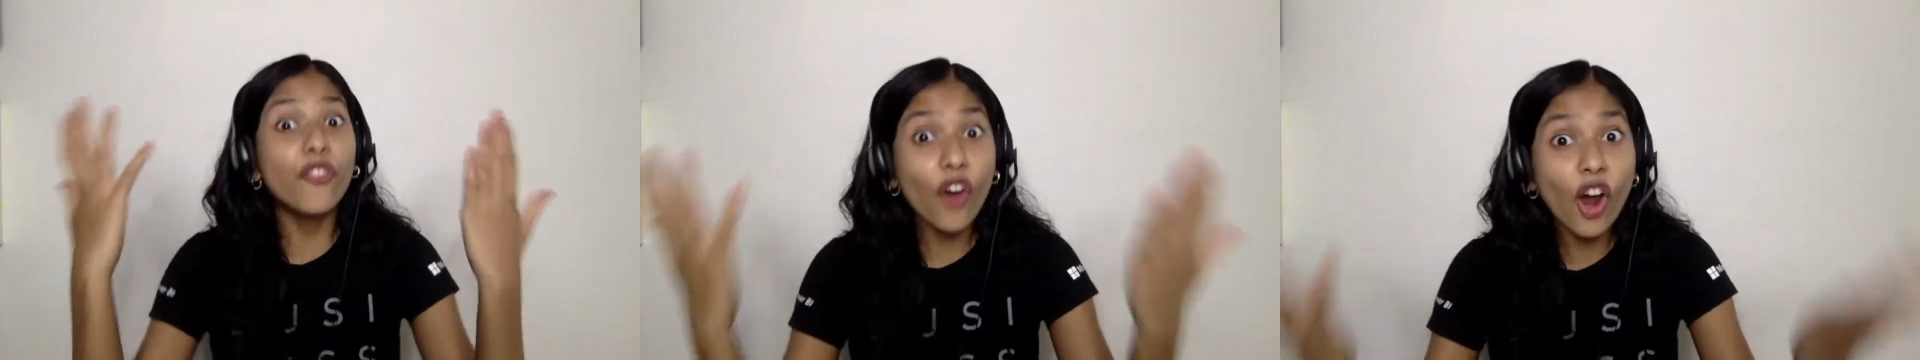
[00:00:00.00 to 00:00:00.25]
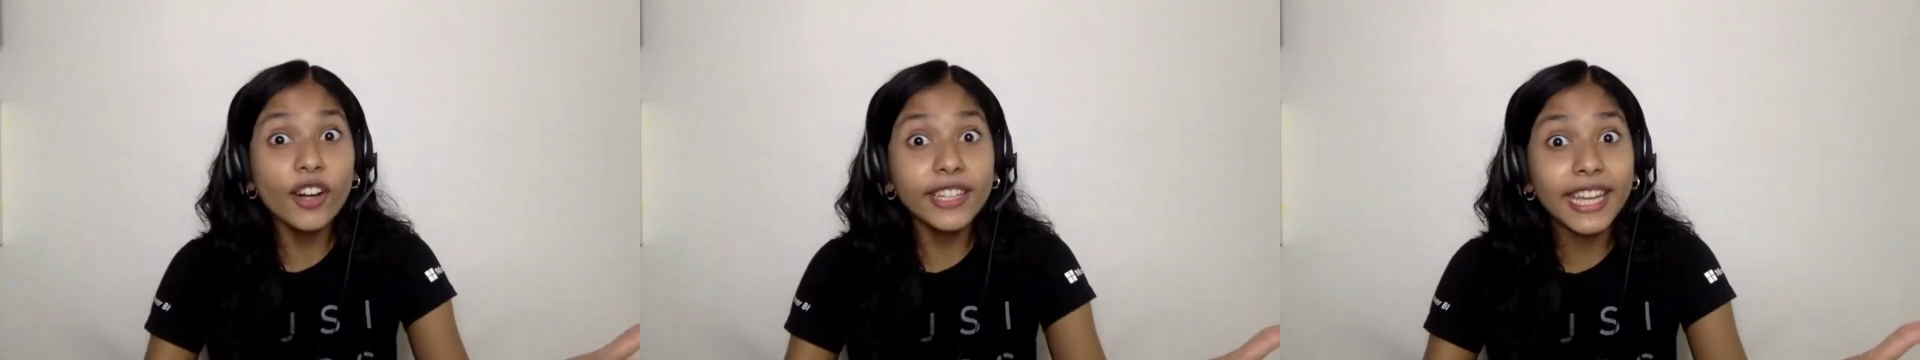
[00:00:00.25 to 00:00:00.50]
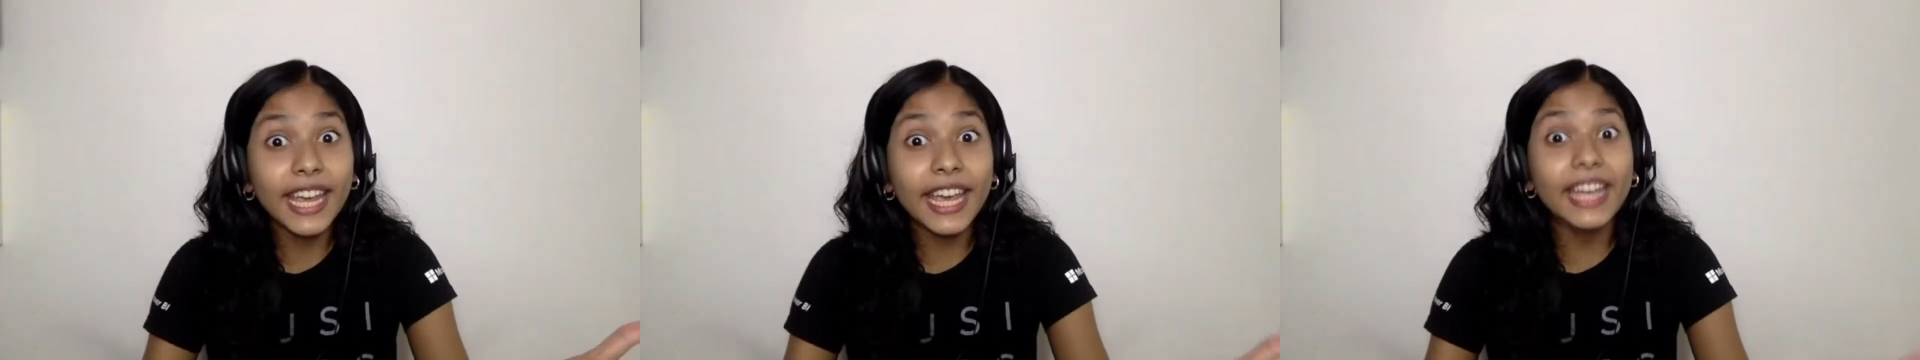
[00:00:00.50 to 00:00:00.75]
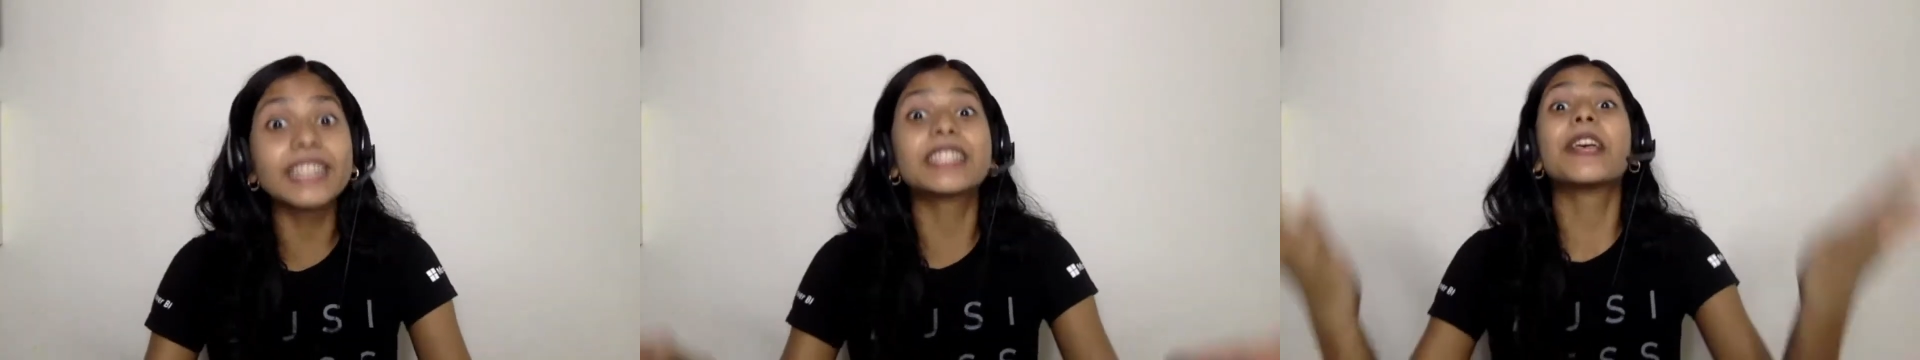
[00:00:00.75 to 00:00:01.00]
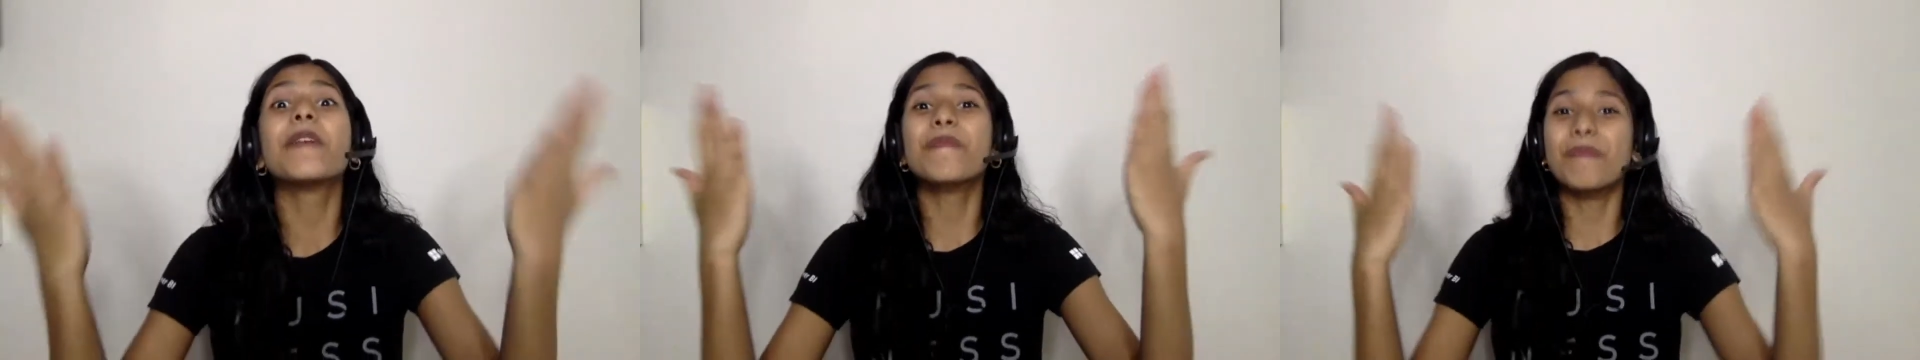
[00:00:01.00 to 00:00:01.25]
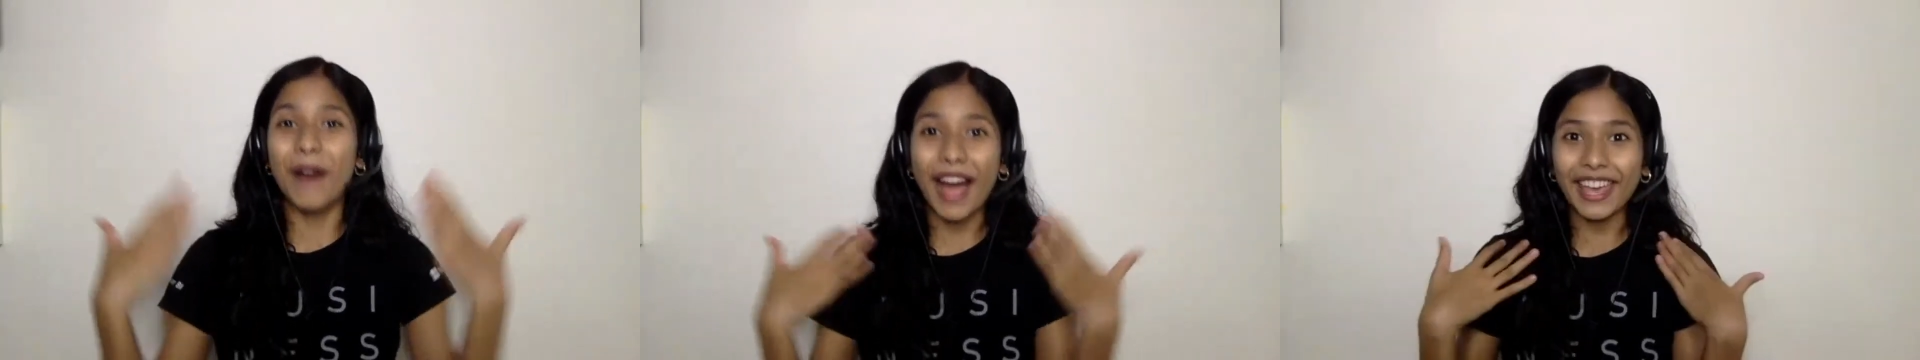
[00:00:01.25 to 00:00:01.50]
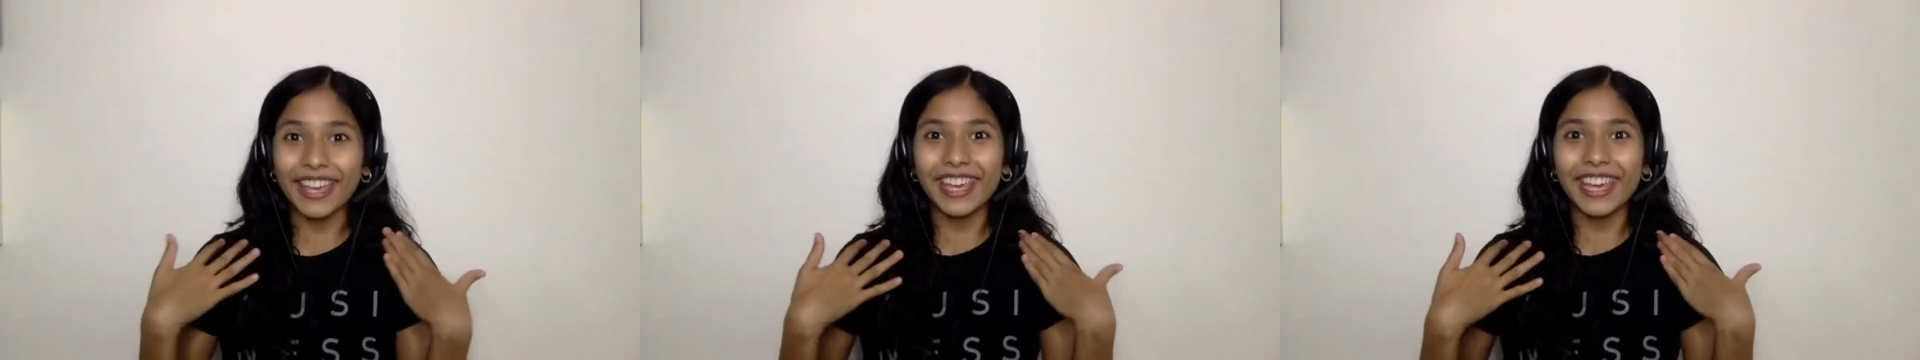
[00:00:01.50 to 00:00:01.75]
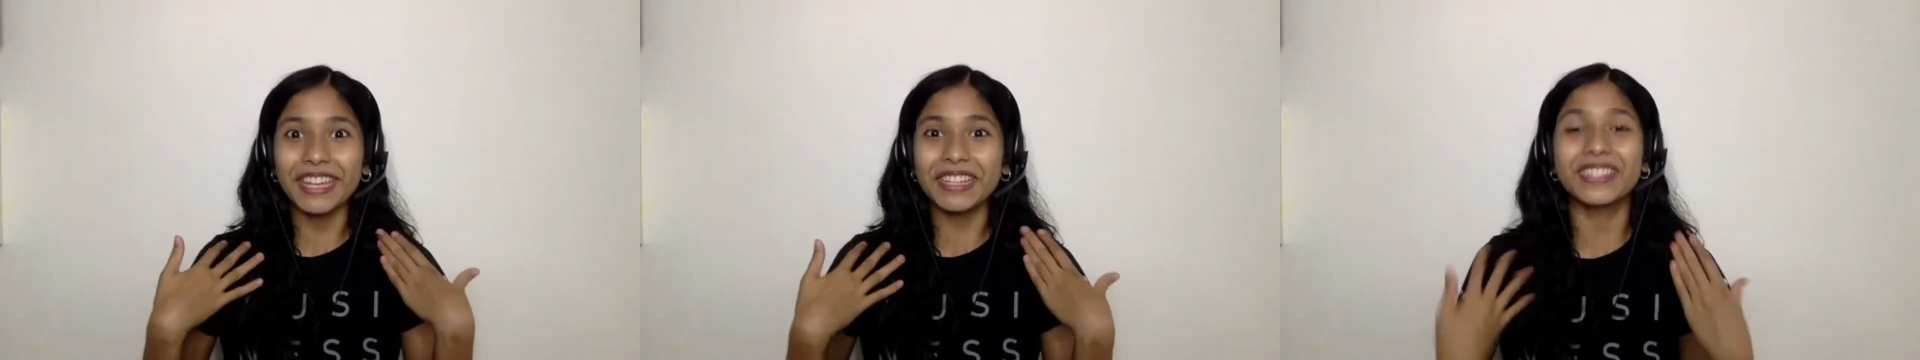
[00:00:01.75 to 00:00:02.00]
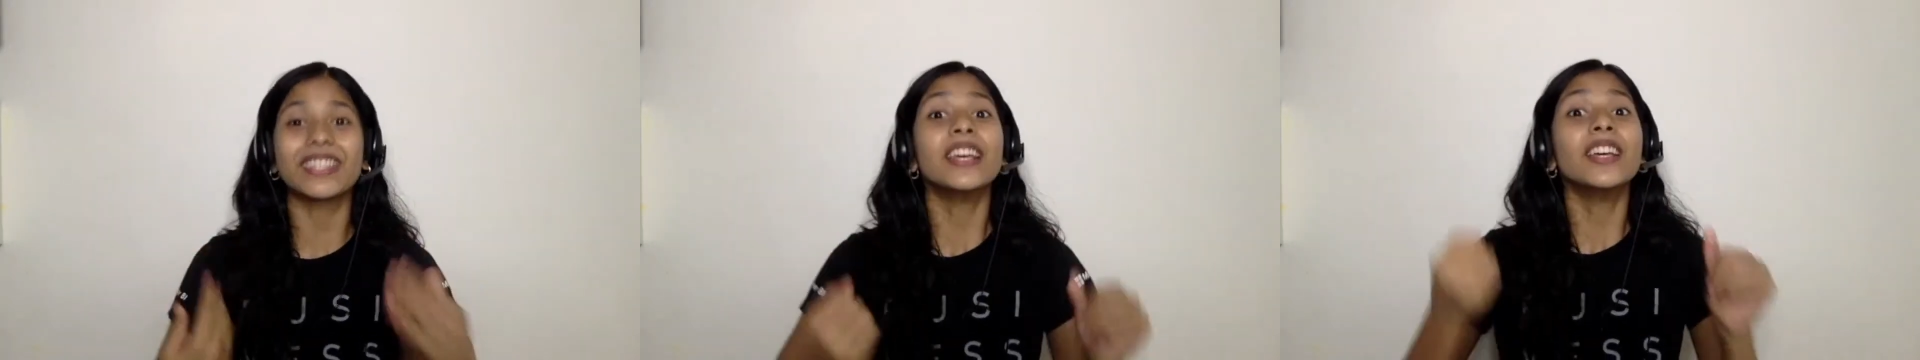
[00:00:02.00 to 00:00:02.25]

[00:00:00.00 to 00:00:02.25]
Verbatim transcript: for kids by kids.